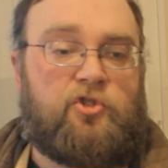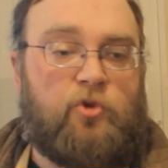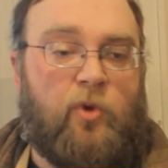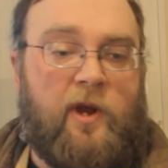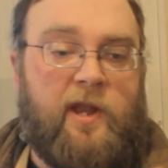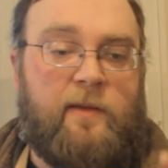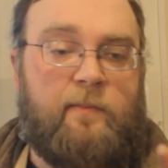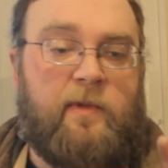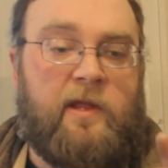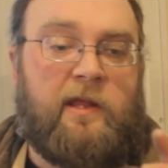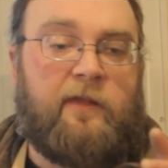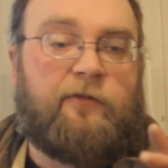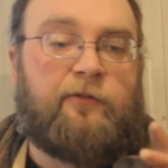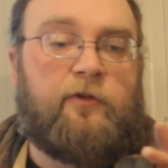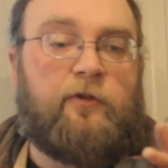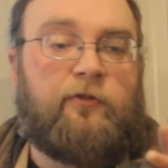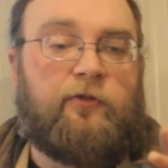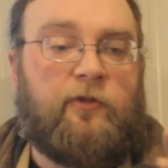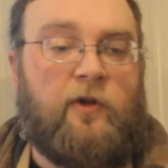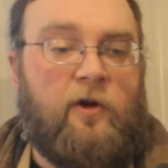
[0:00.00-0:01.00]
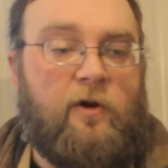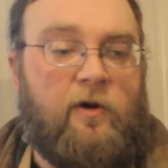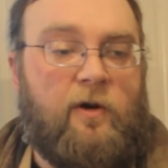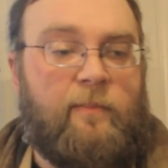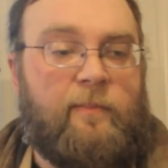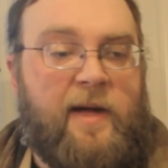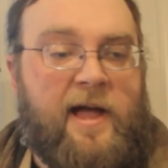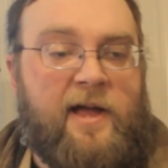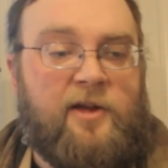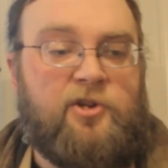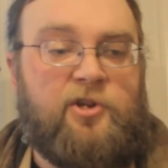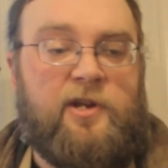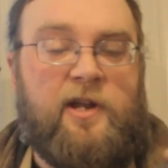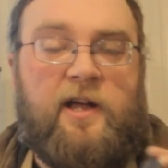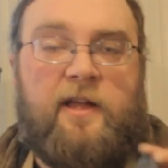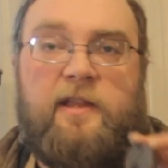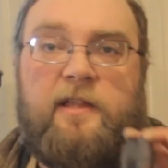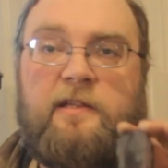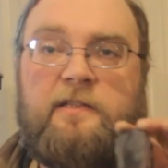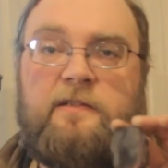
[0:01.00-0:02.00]
20 minutes or so of bashing
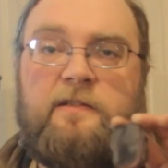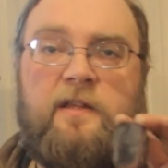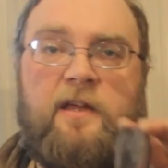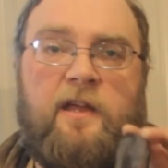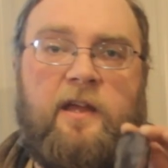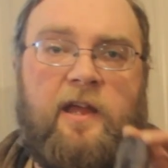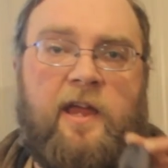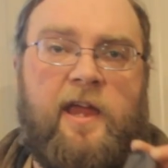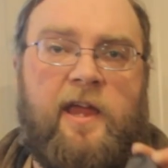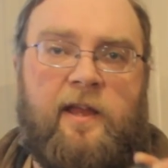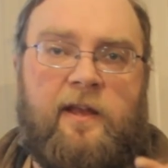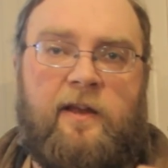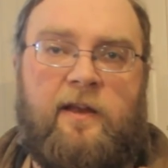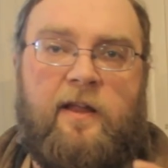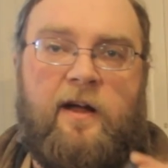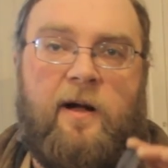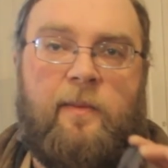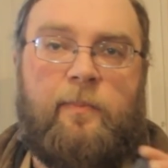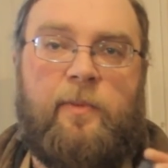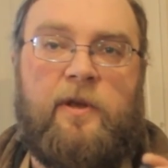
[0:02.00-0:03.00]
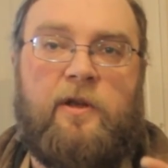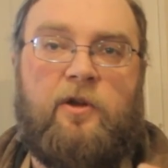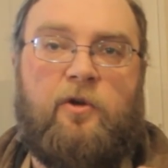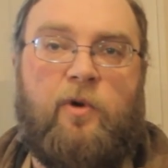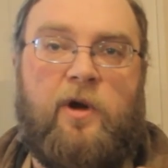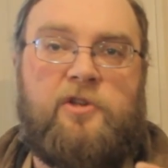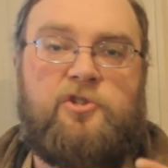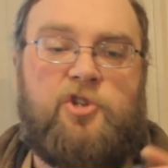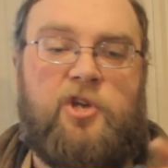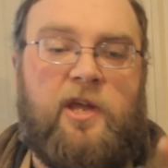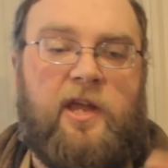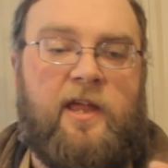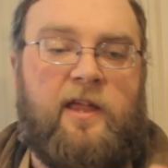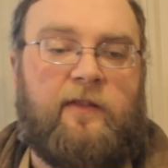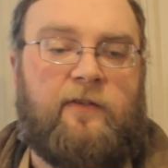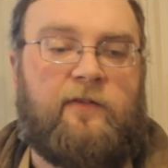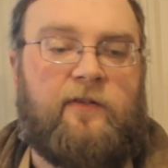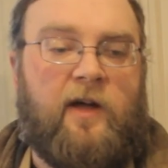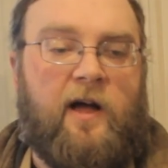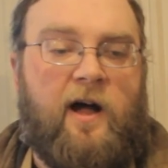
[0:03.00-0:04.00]
on this thing, heating it up and quenching
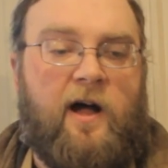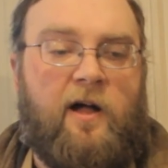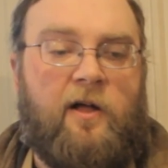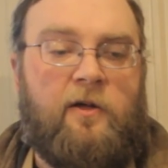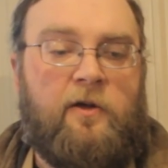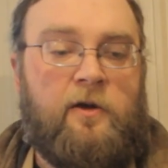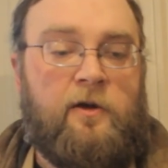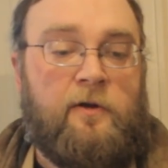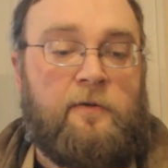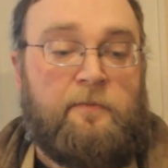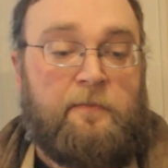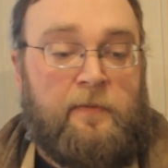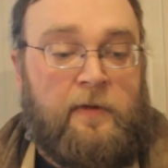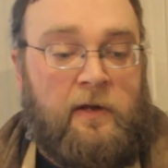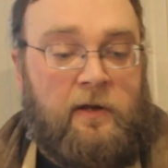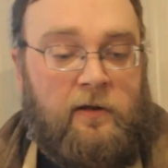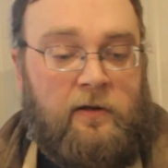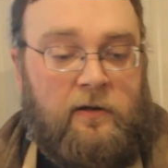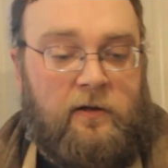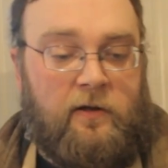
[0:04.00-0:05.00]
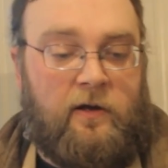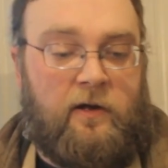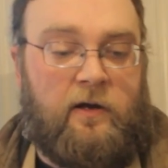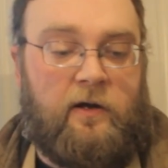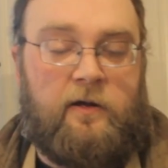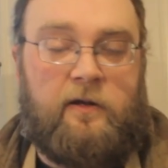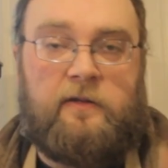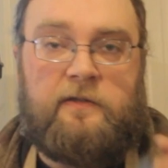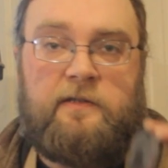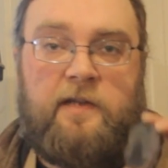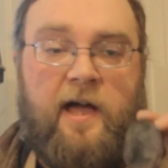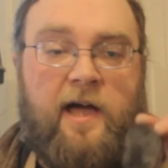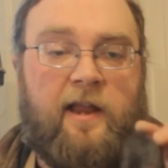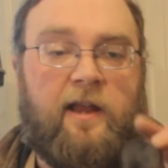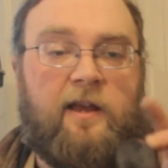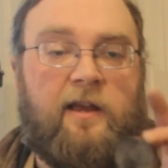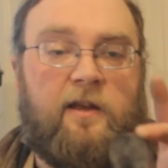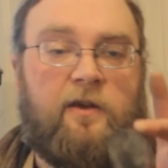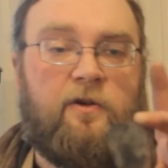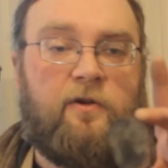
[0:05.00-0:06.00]
it, has got
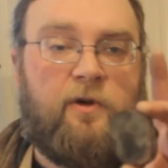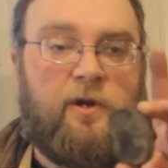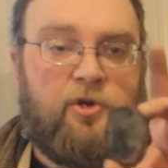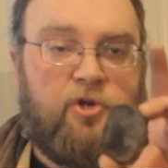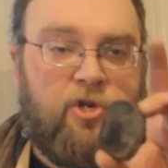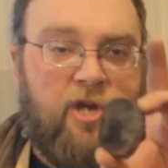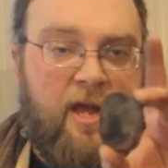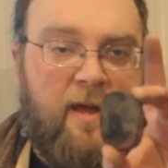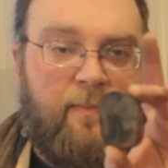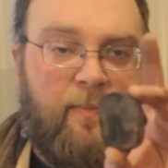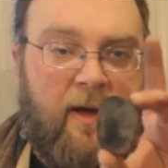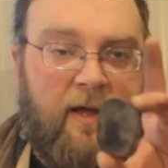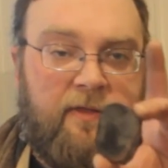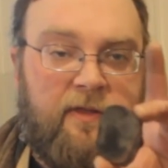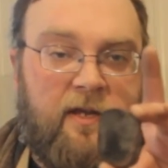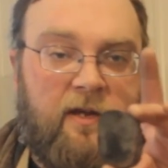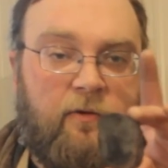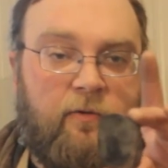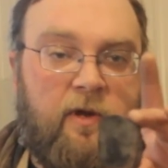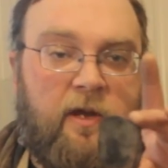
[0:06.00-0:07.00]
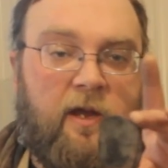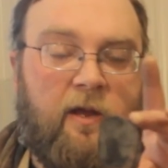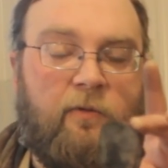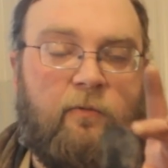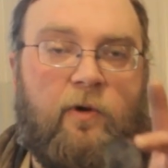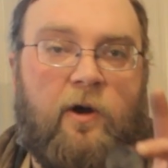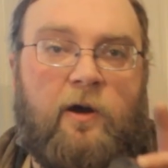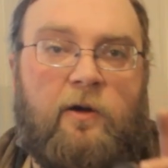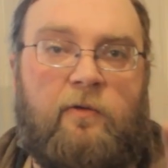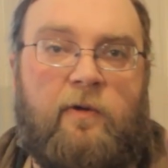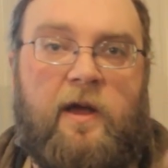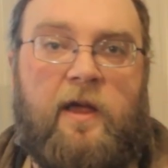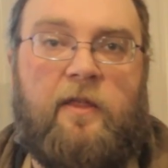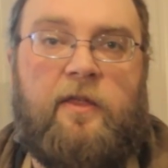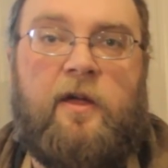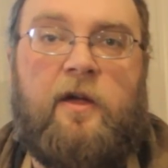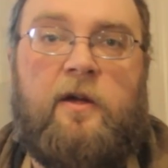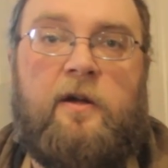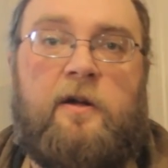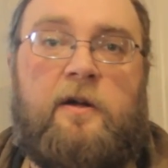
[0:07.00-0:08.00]
it into a shape I think we can work
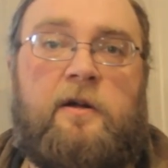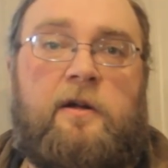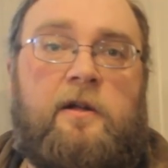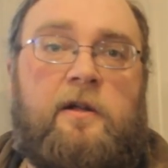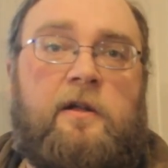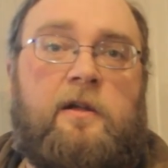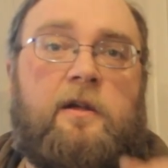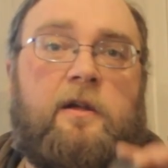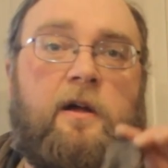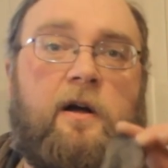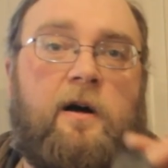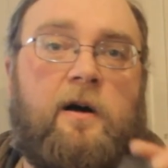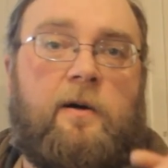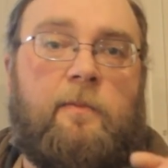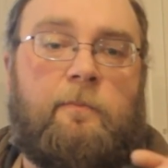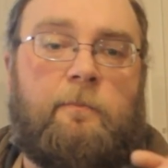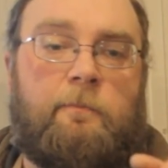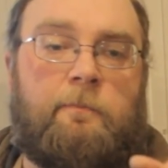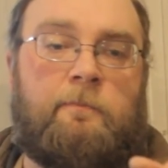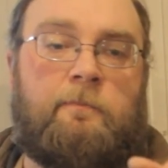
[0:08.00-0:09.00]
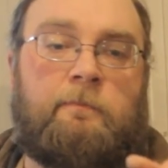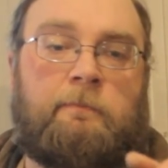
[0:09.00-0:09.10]
with. Now